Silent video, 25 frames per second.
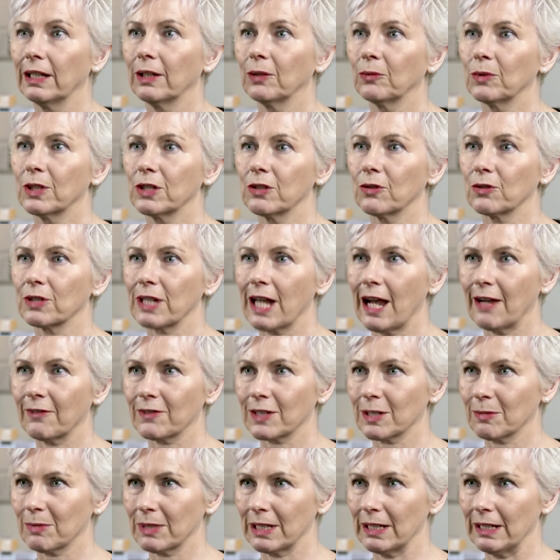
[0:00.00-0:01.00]
We don't have
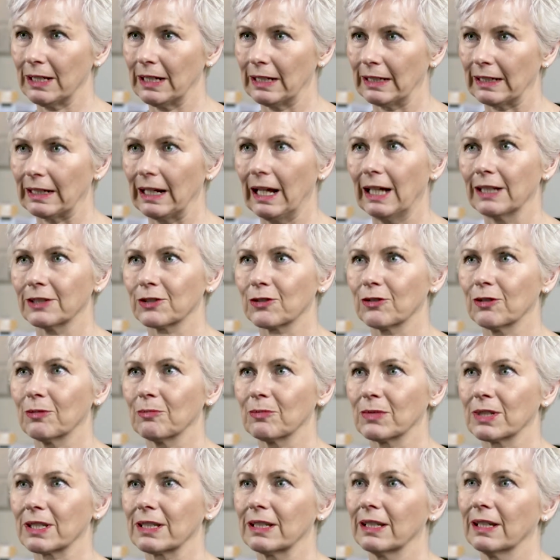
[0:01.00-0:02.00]
to be in
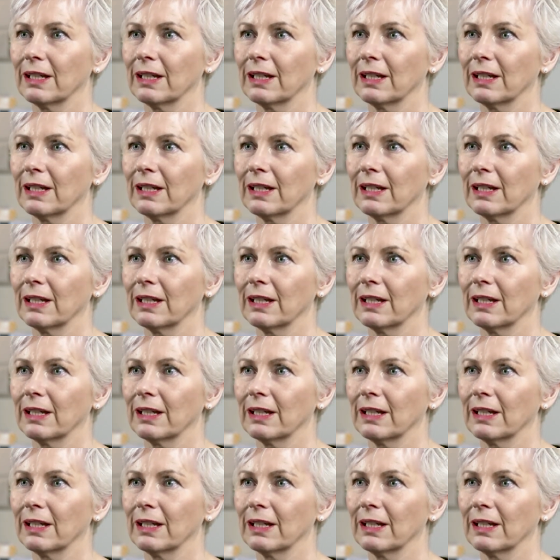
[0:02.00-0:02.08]
classrooms,